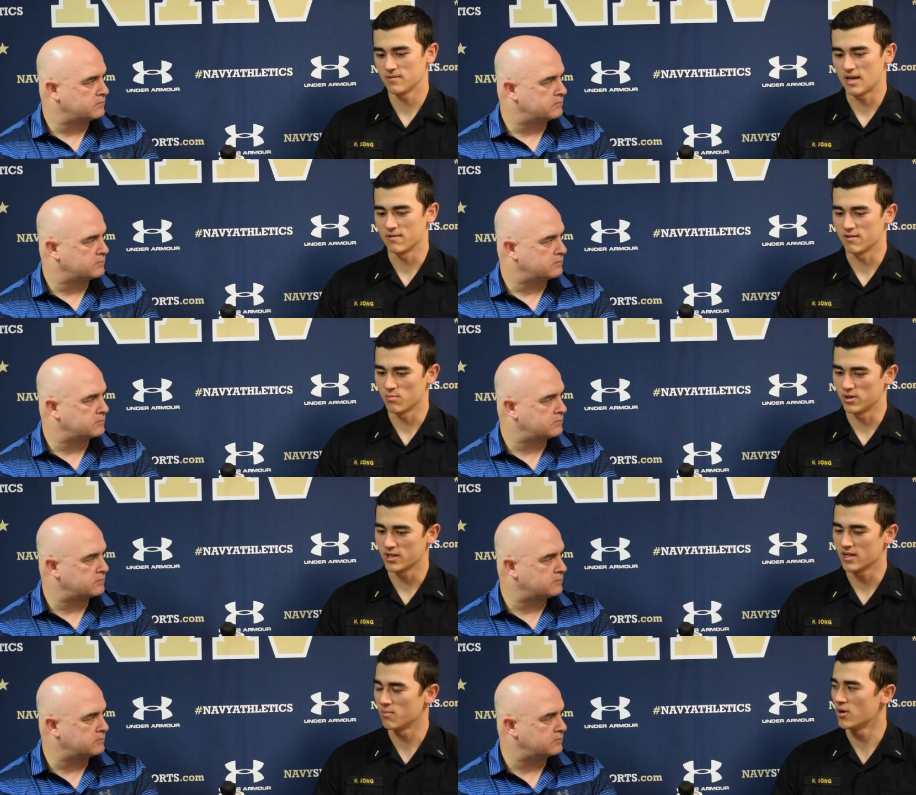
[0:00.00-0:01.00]
Speaker 1: having everybody
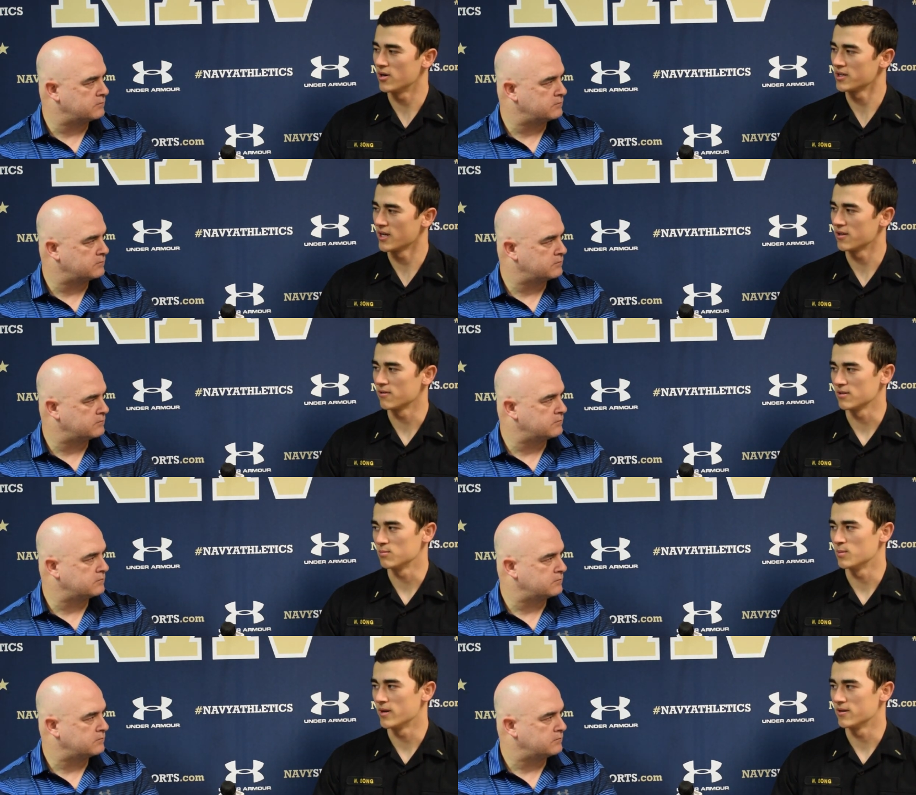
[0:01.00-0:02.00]
kind of bond together a
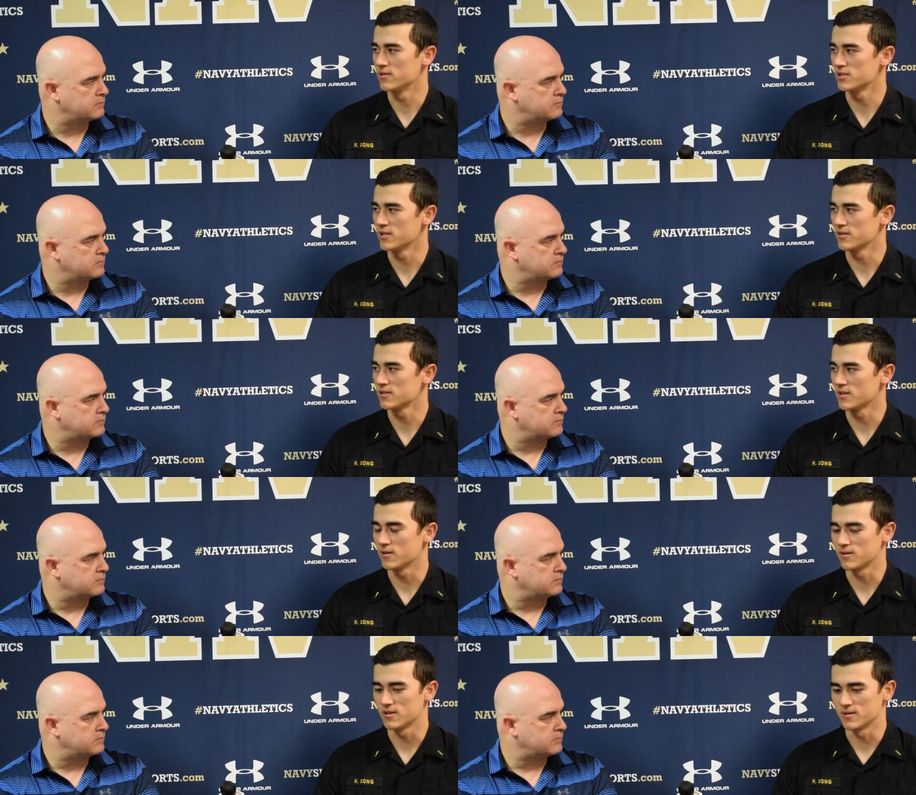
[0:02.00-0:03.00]
little bit better this year.
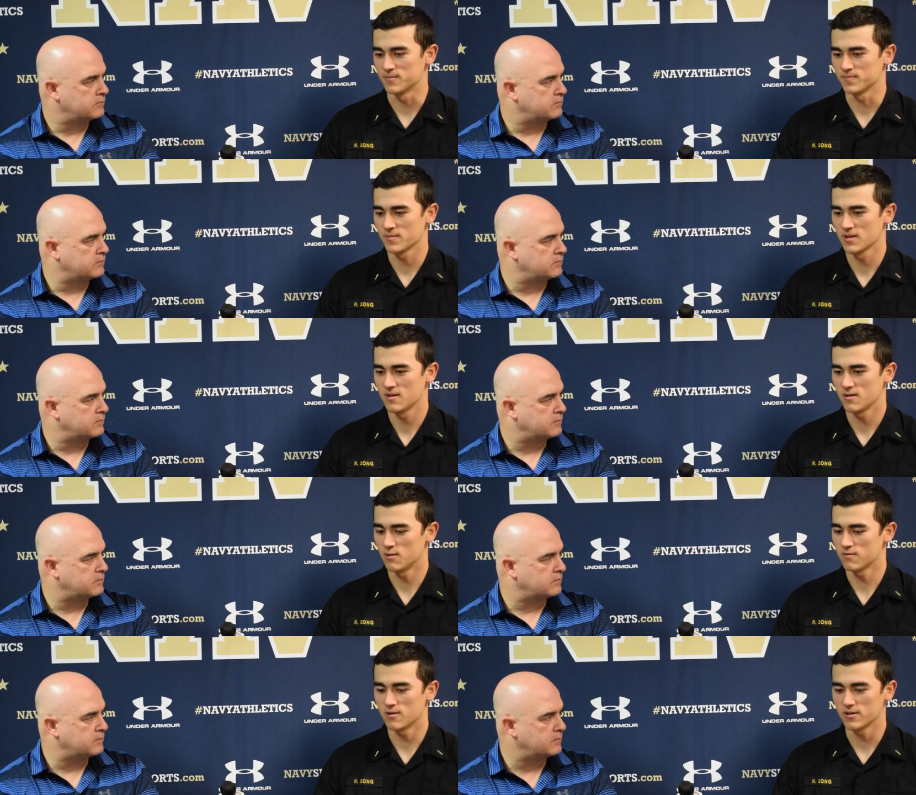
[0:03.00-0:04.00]
So um,
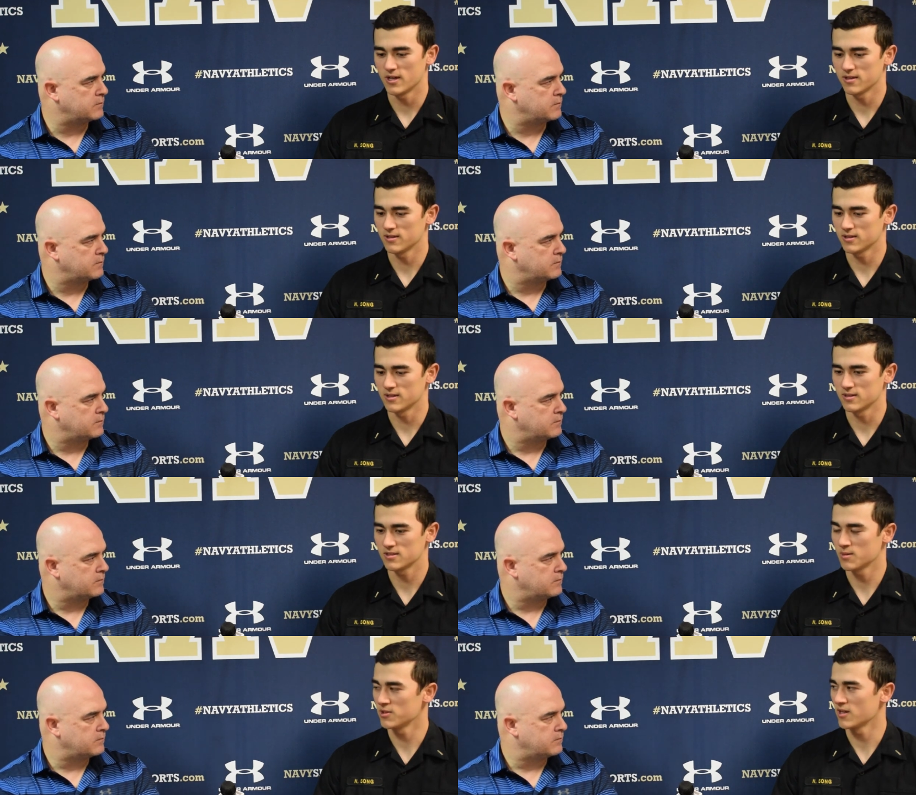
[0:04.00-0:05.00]
overall, yeah, I think uh, it's
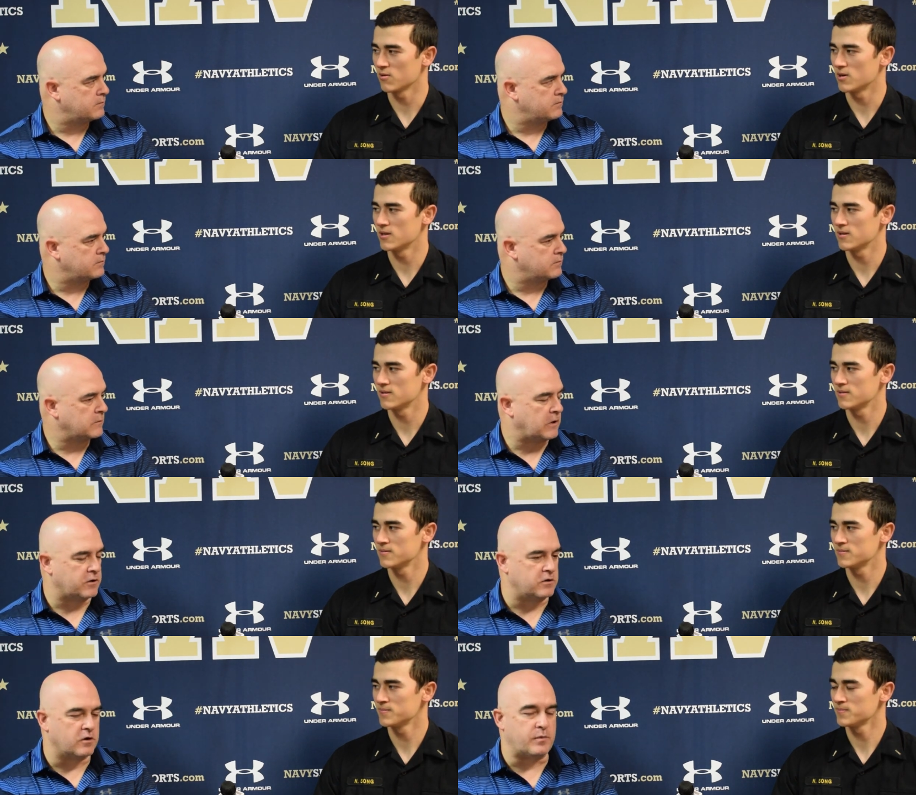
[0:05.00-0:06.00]
coming together well. All
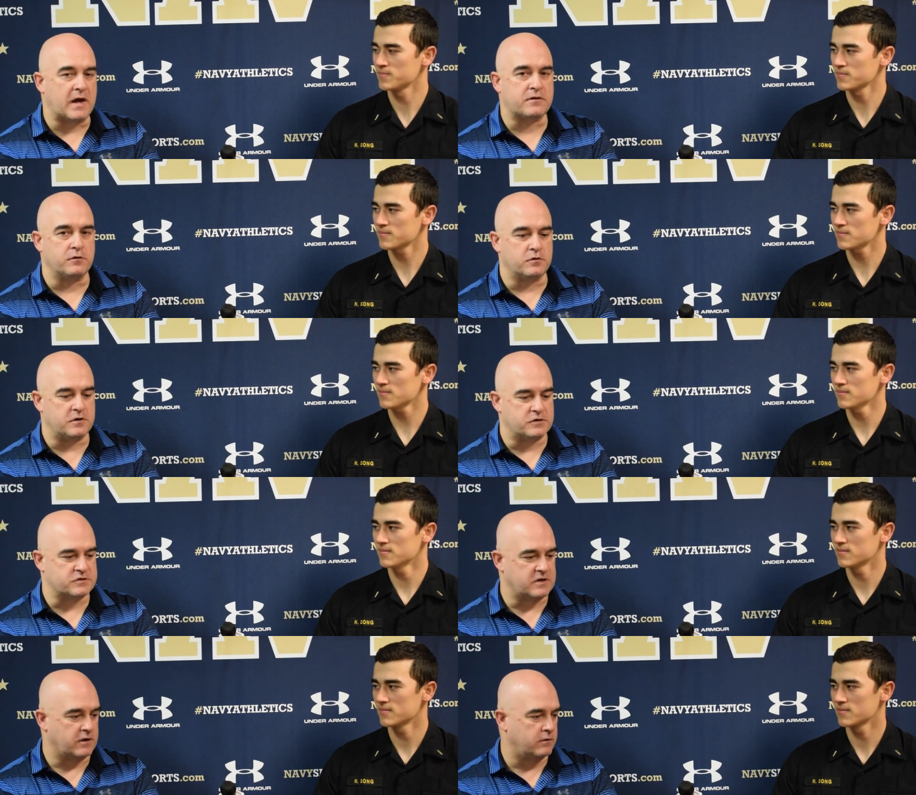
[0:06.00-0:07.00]
right, you look
Speaker 2: back through the
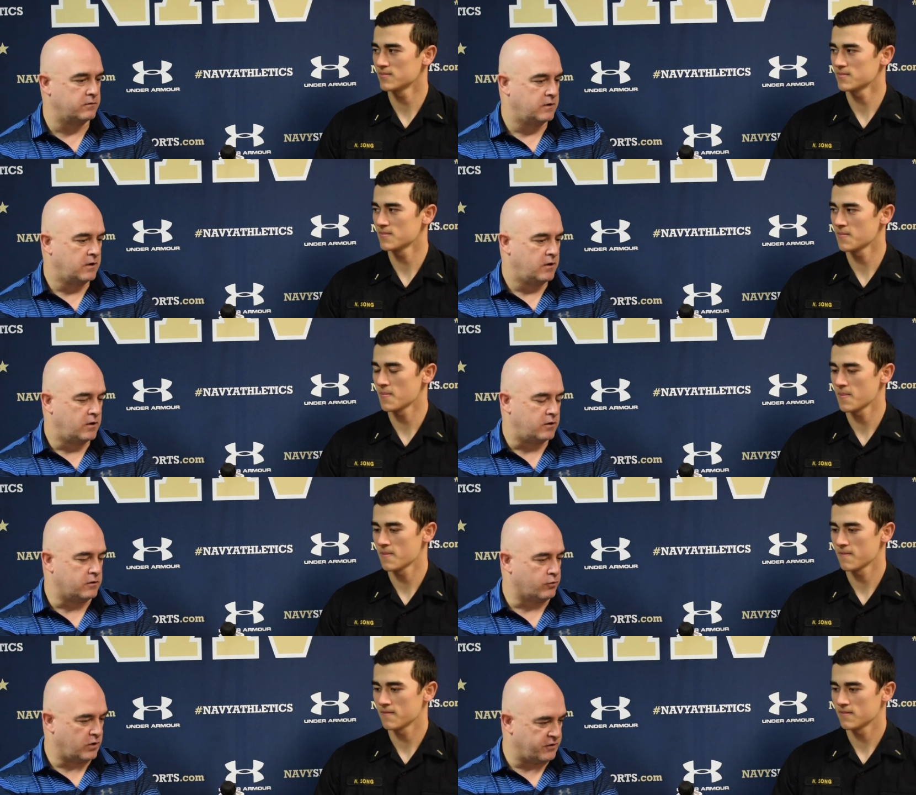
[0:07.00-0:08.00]
years now.
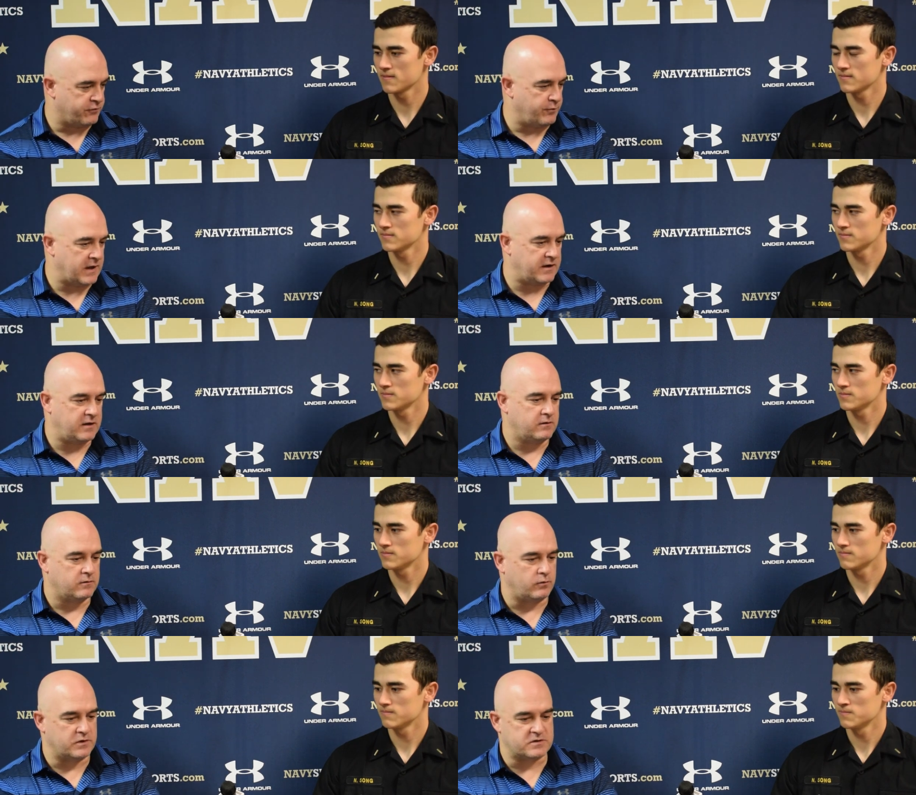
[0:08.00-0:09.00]
You're one of many.
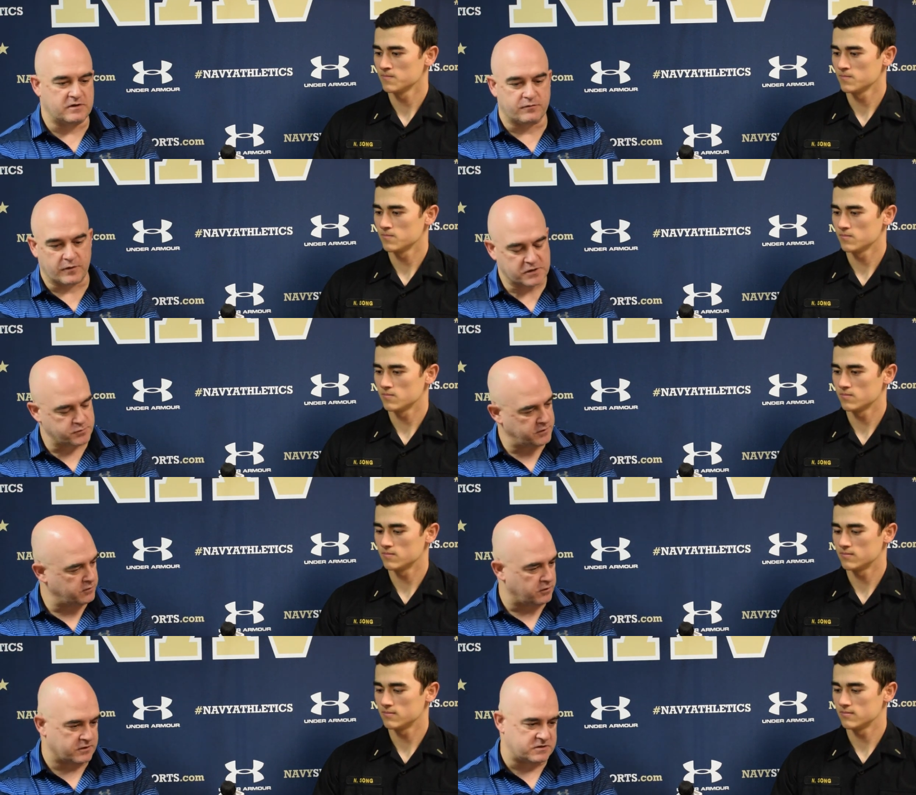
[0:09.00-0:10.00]
We see freshmen
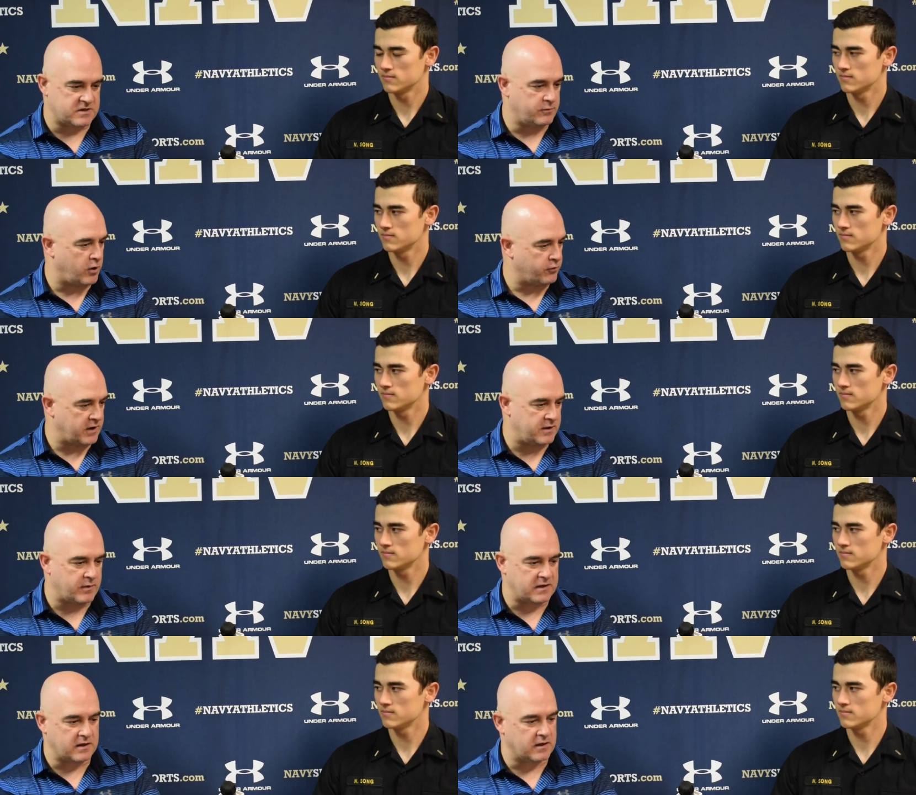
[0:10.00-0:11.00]
on this team already
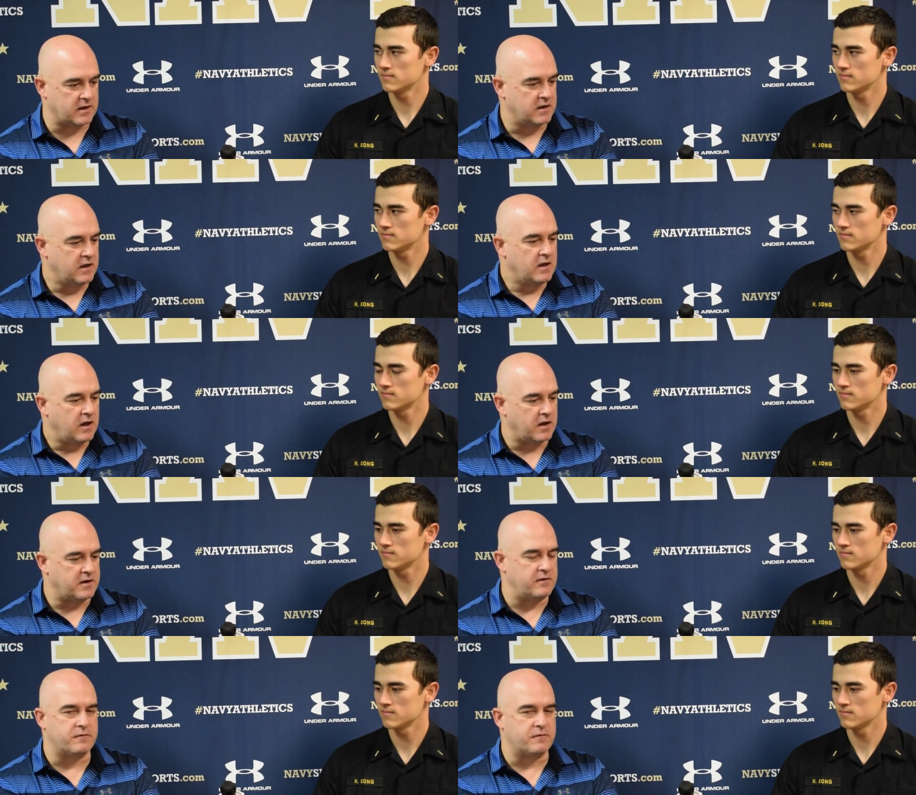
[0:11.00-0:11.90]
making a a name